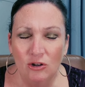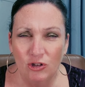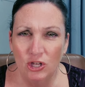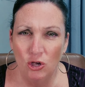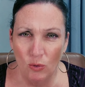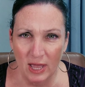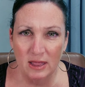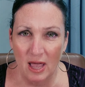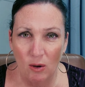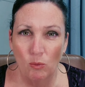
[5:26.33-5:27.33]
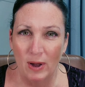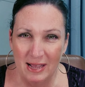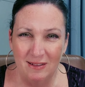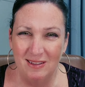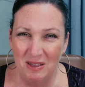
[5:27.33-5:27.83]
do you get that
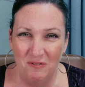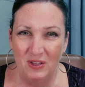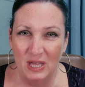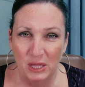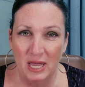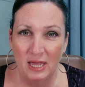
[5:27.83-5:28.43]
racy feeling?